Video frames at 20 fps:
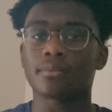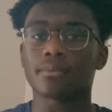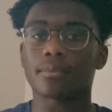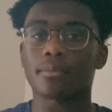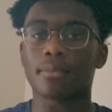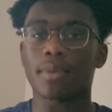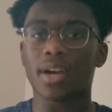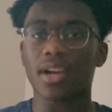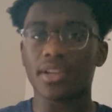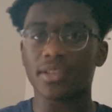
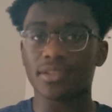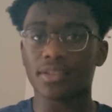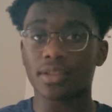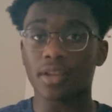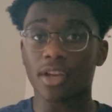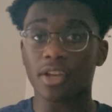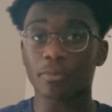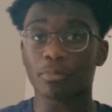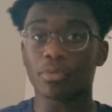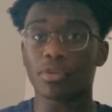Max
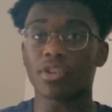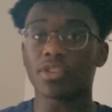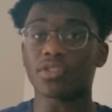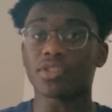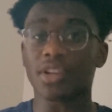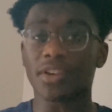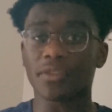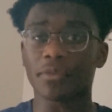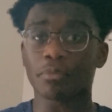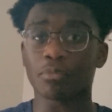has been on
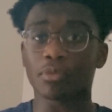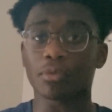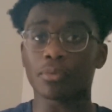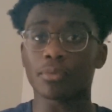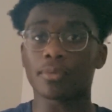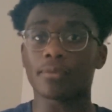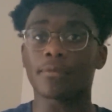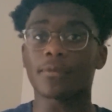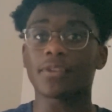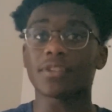self
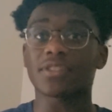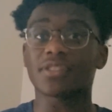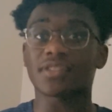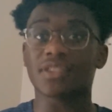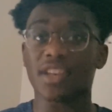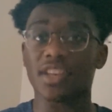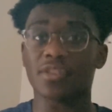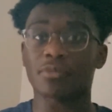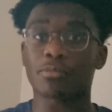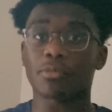improvement for
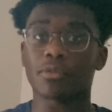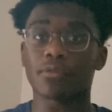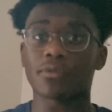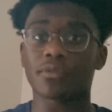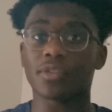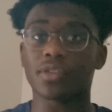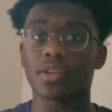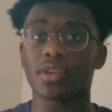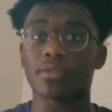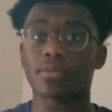6
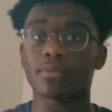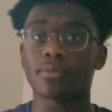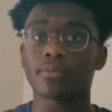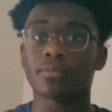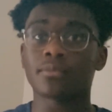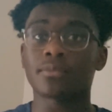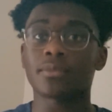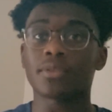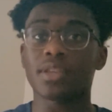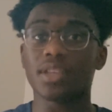months now.
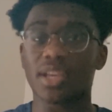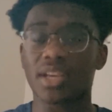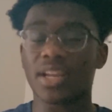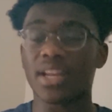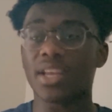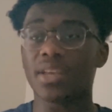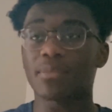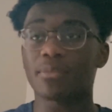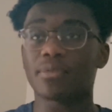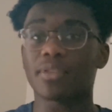He
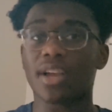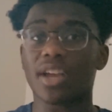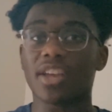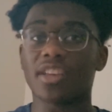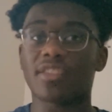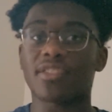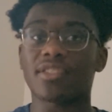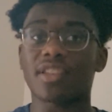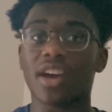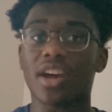claims that he
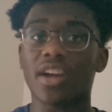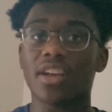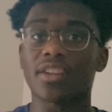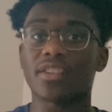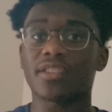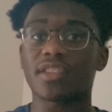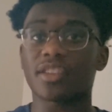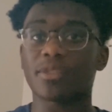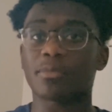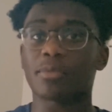started
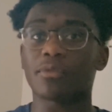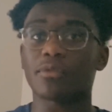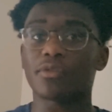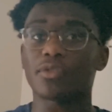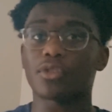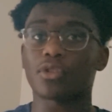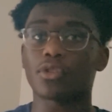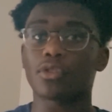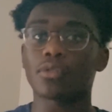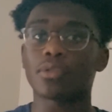6 months
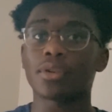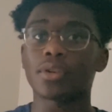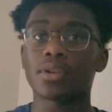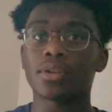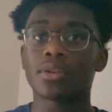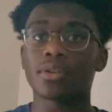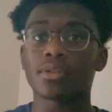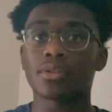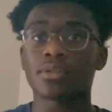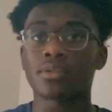ago,
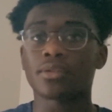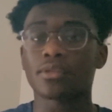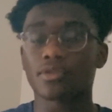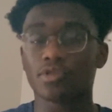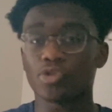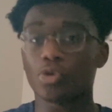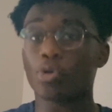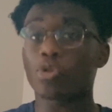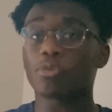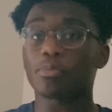
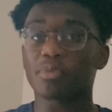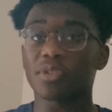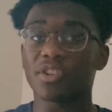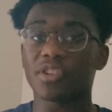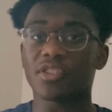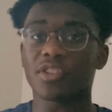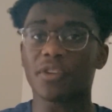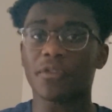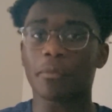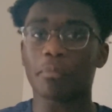so he's been on
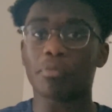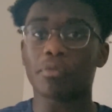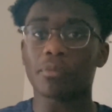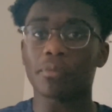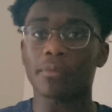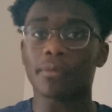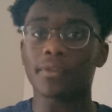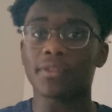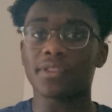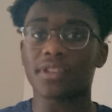self
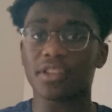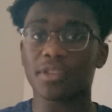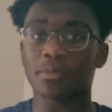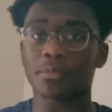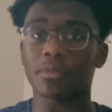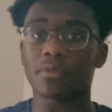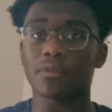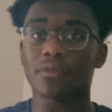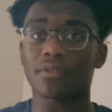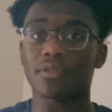improvement for 6
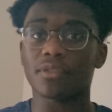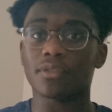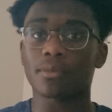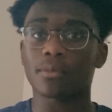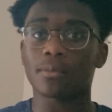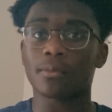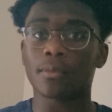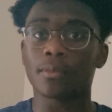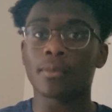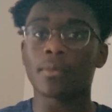months.
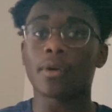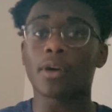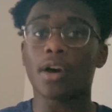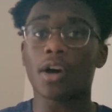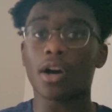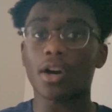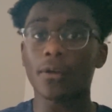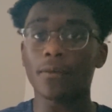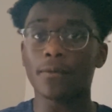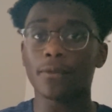
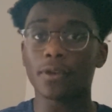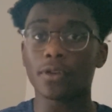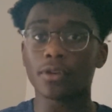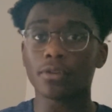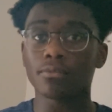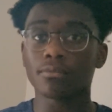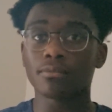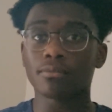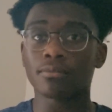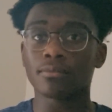Arthur,
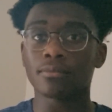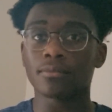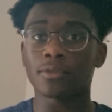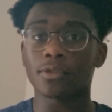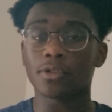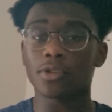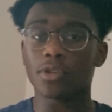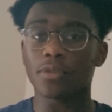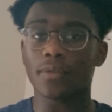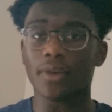
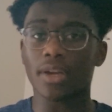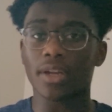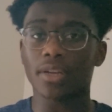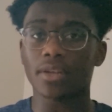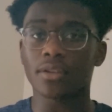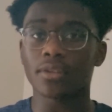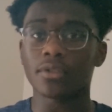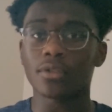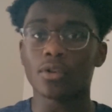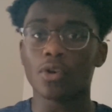on the other
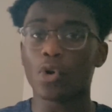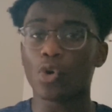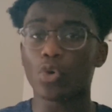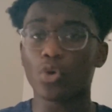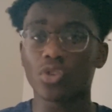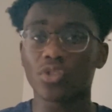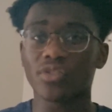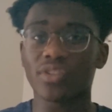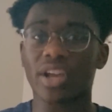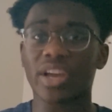hand,
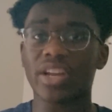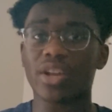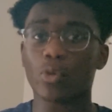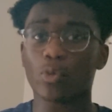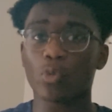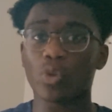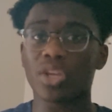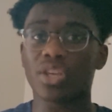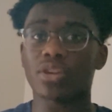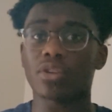only started a
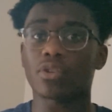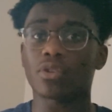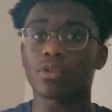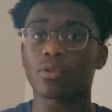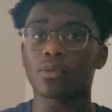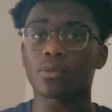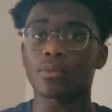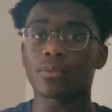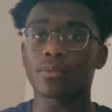week ago.